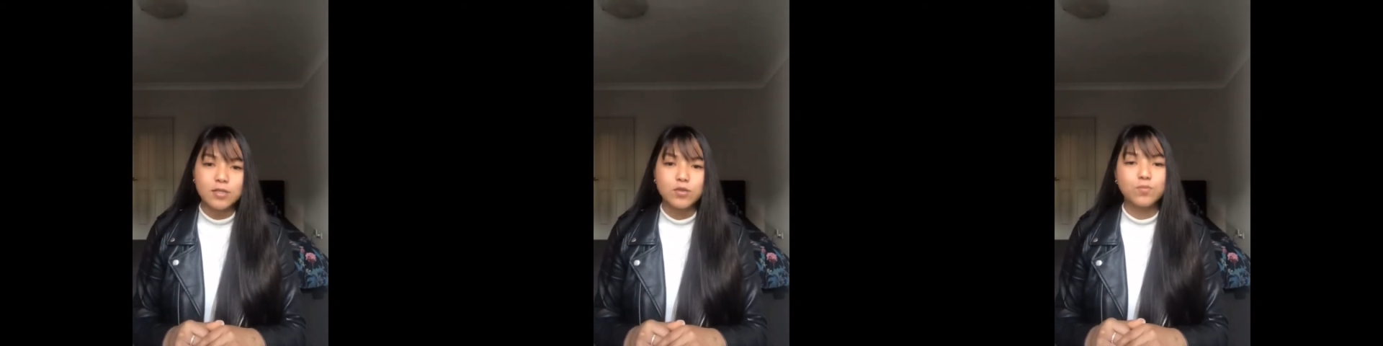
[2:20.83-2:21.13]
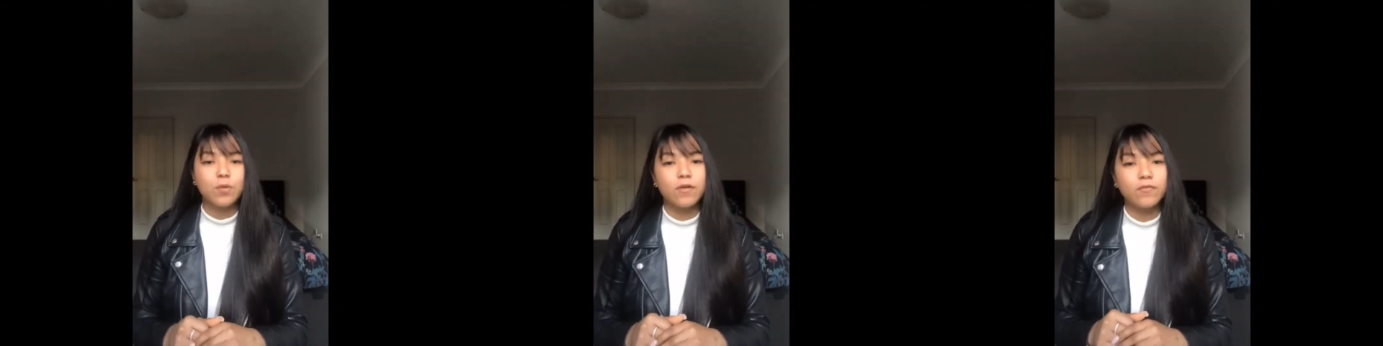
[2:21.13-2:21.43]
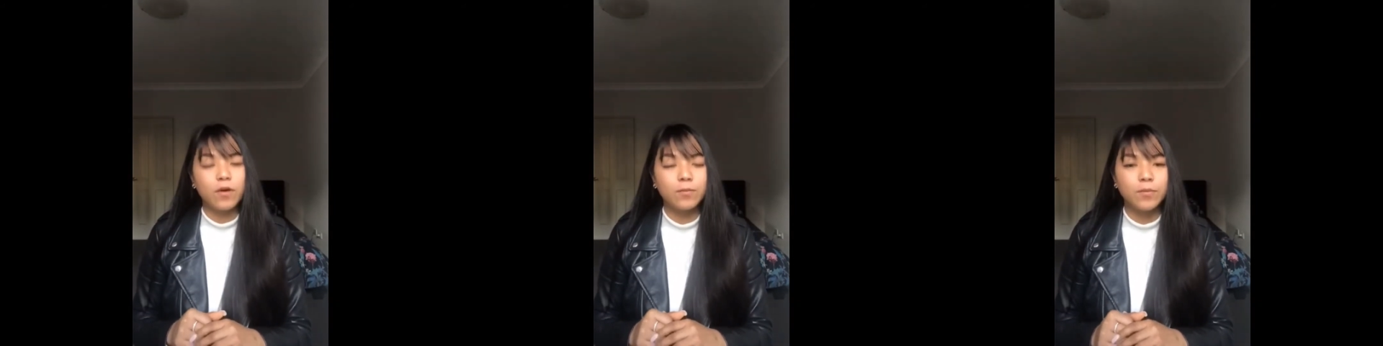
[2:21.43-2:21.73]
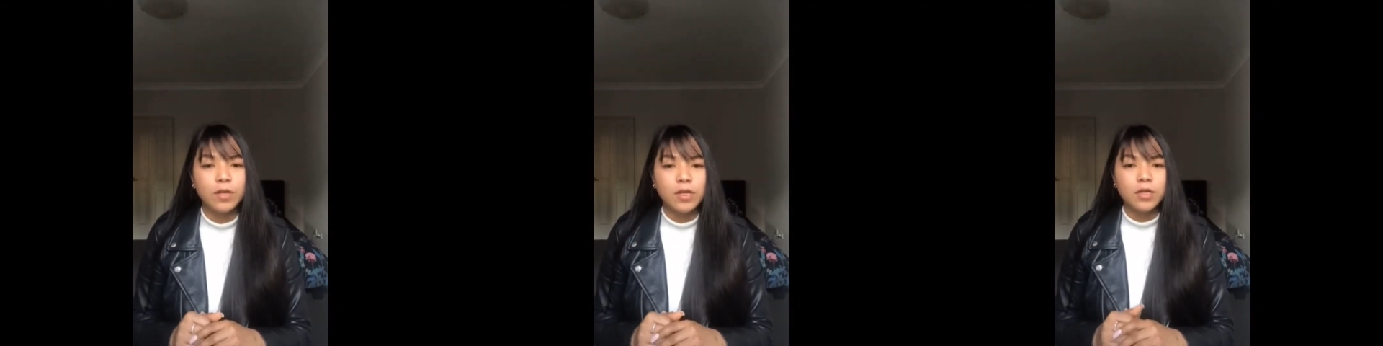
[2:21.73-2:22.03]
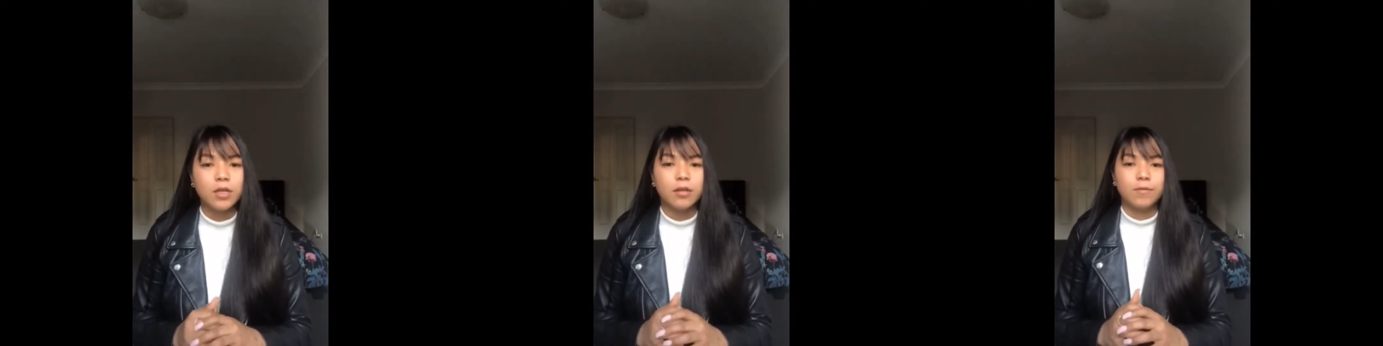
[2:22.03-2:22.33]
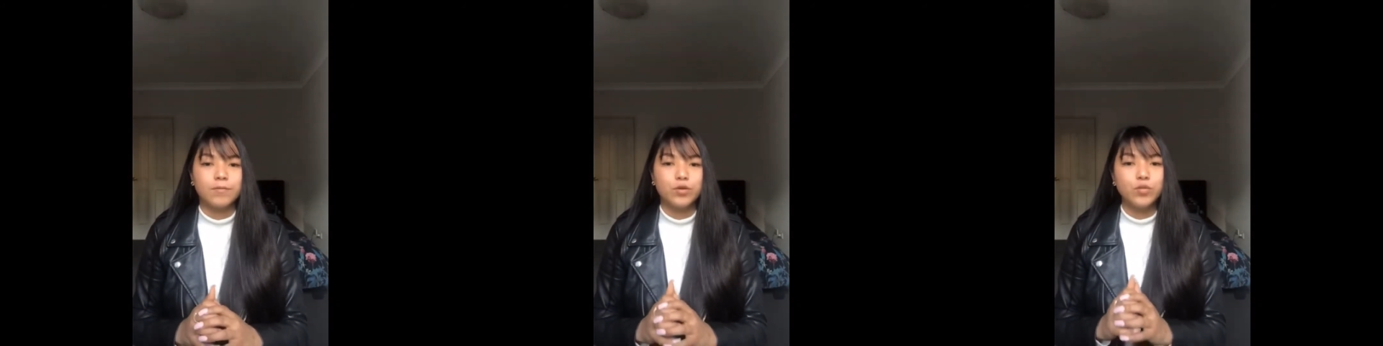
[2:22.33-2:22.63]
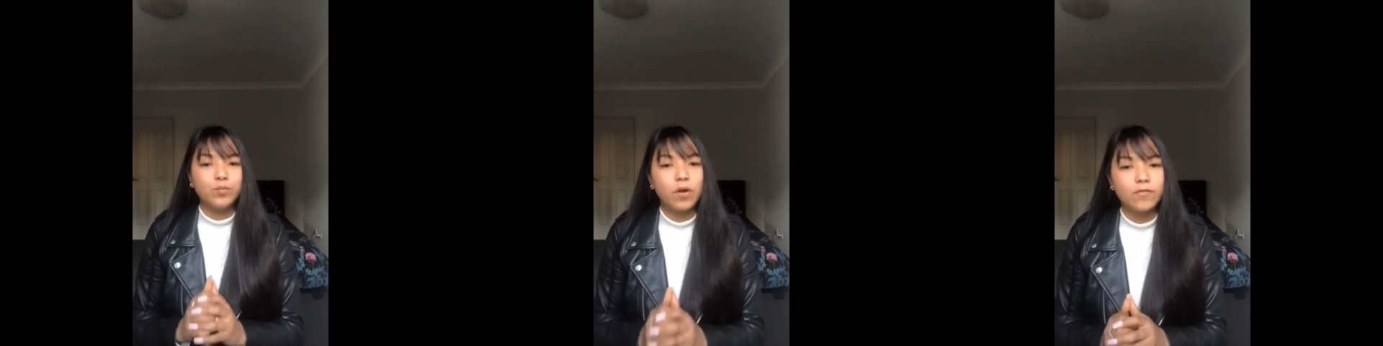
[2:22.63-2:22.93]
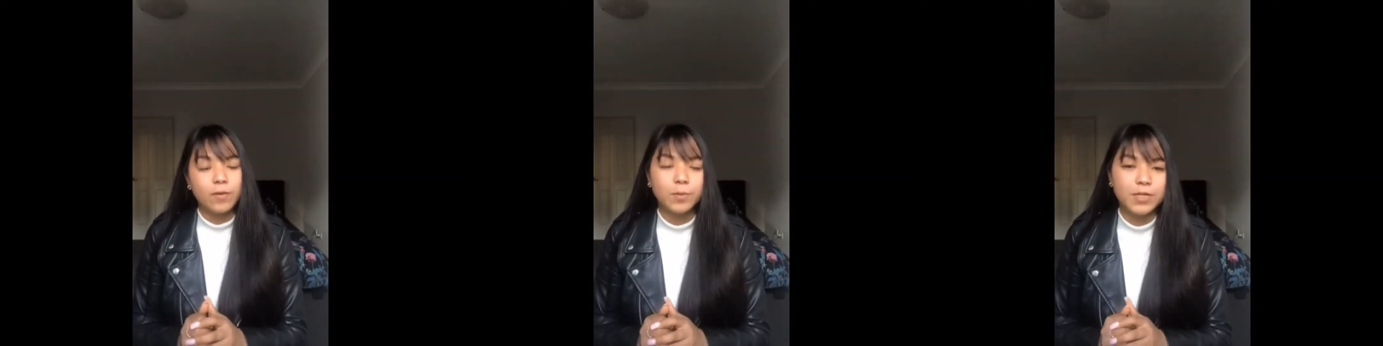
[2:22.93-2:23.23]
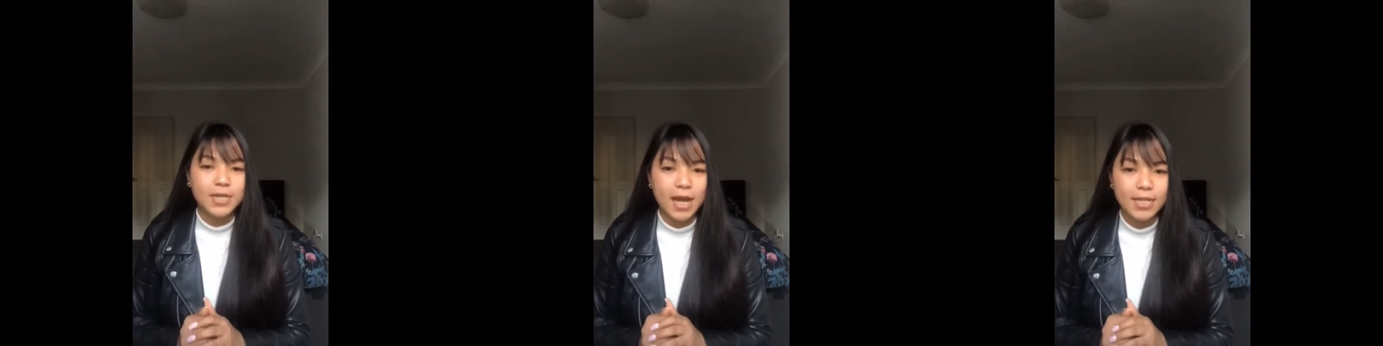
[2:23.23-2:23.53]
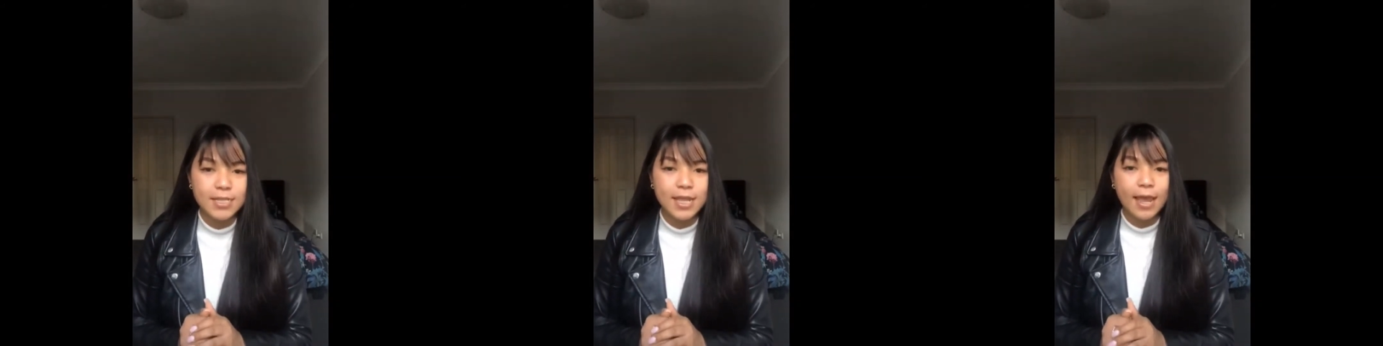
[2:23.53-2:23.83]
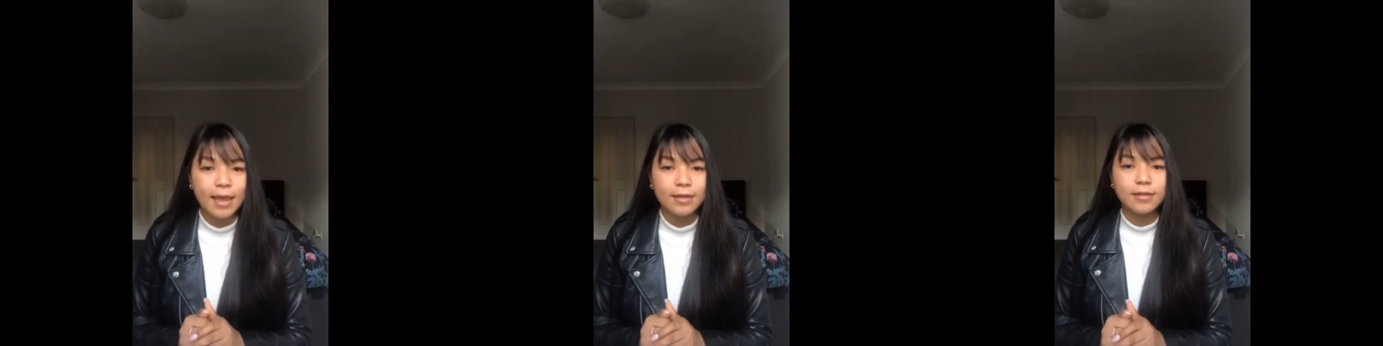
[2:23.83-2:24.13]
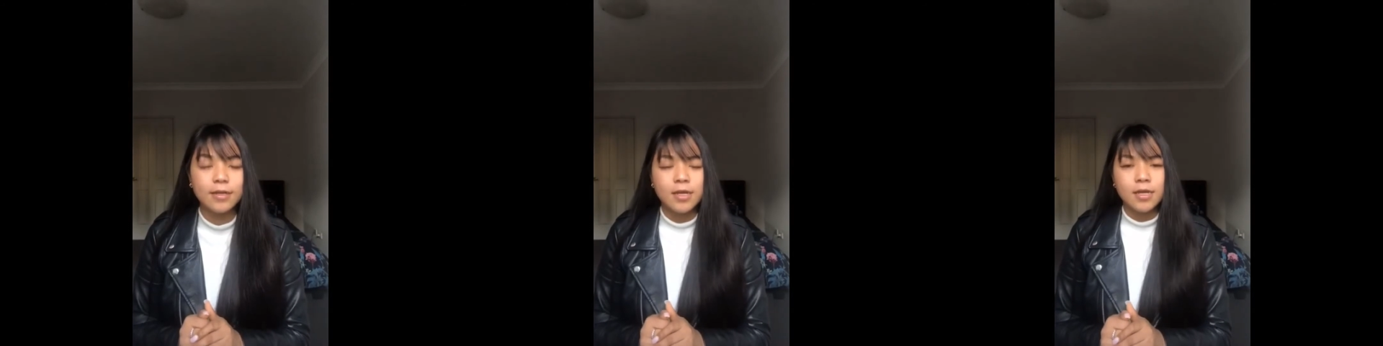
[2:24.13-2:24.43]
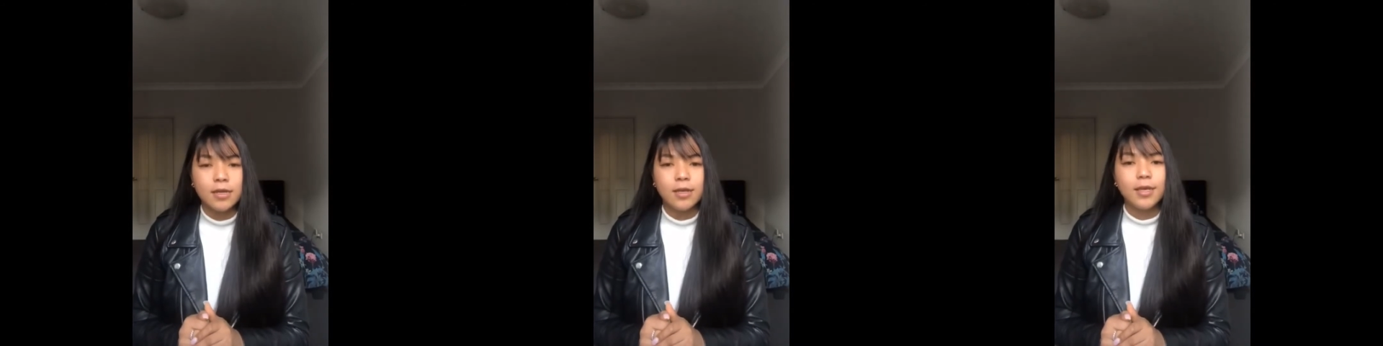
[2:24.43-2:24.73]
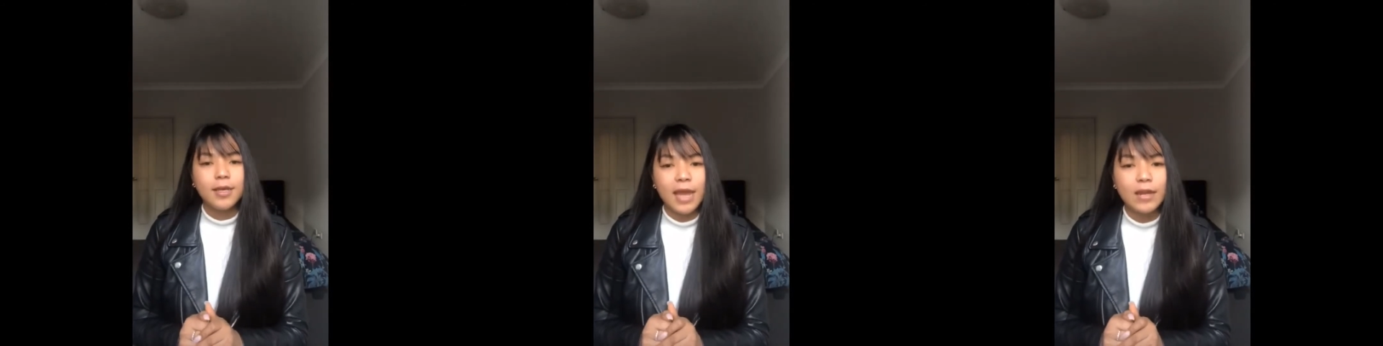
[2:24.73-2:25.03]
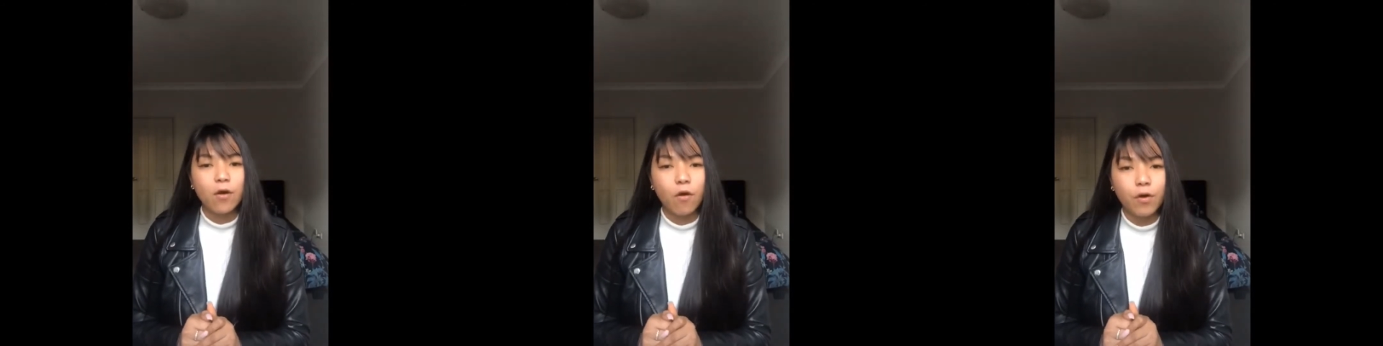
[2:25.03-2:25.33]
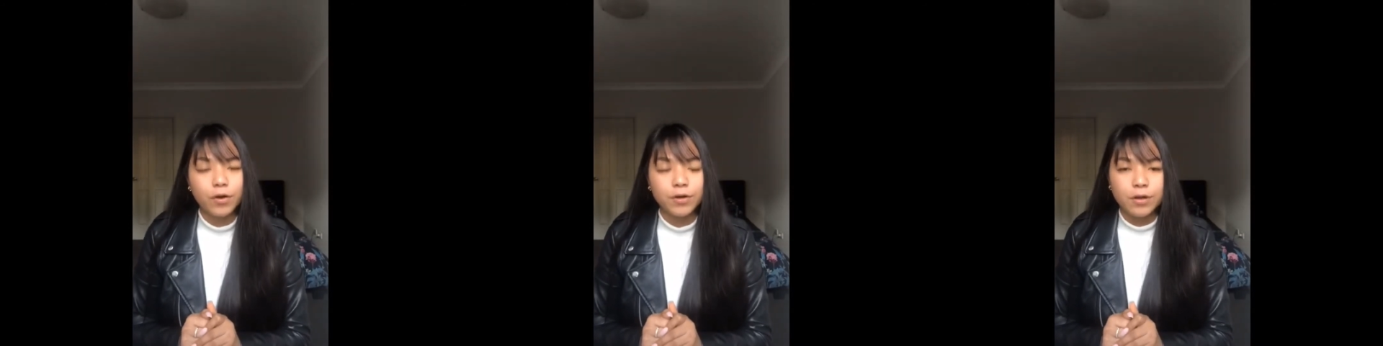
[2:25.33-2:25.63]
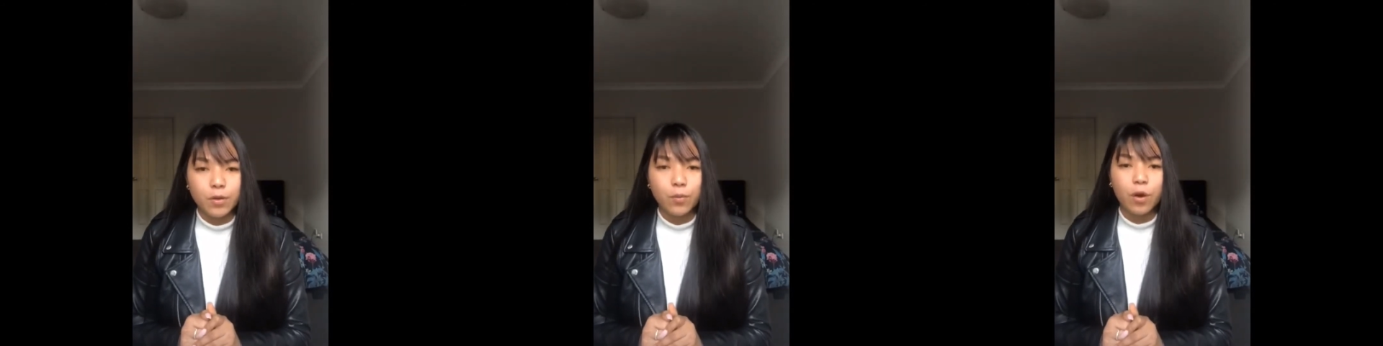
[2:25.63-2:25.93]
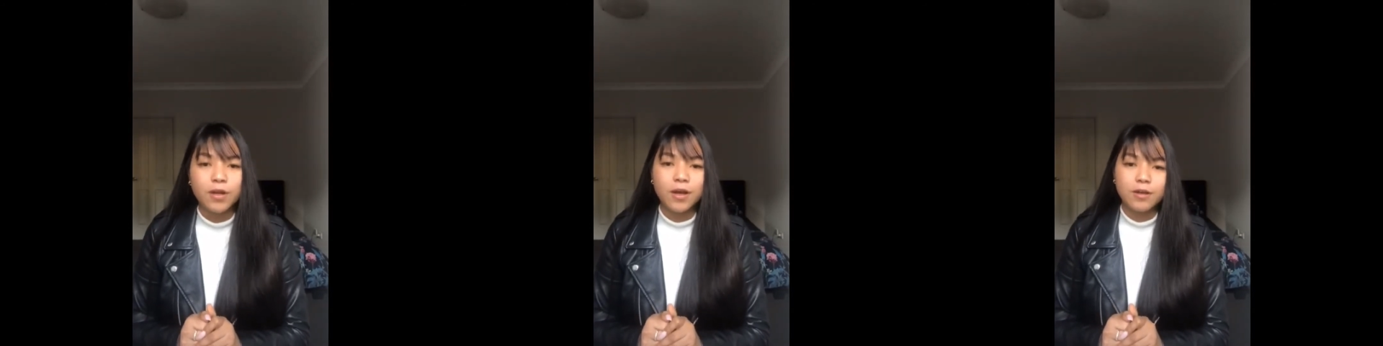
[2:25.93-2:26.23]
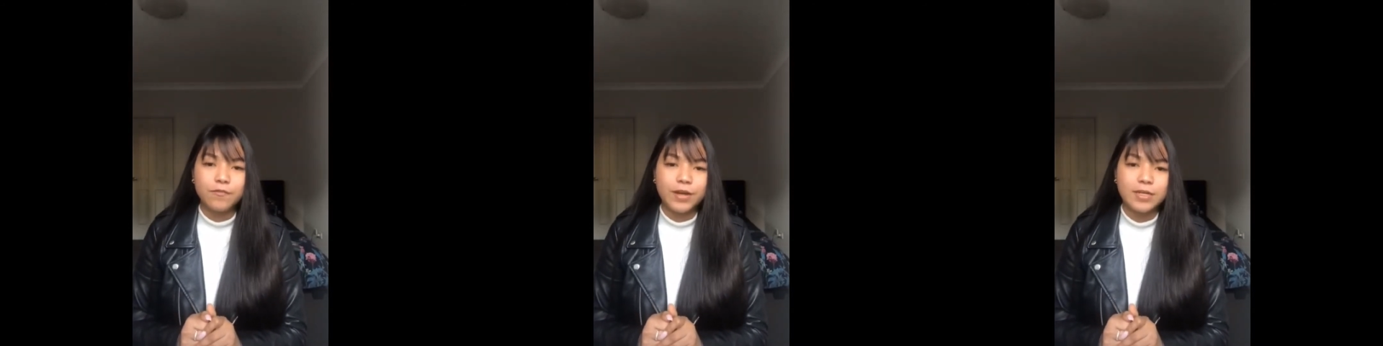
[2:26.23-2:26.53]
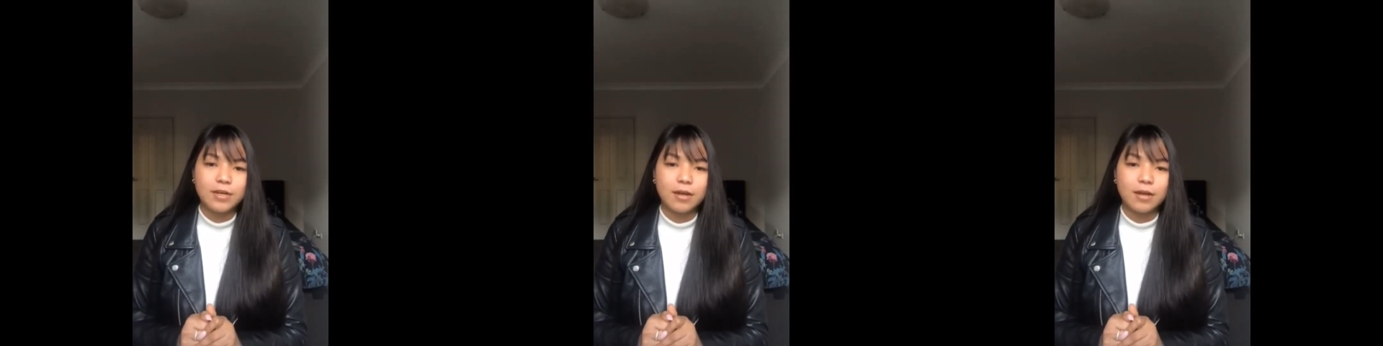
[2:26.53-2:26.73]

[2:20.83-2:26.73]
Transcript: to perform a dance, and he can earn 100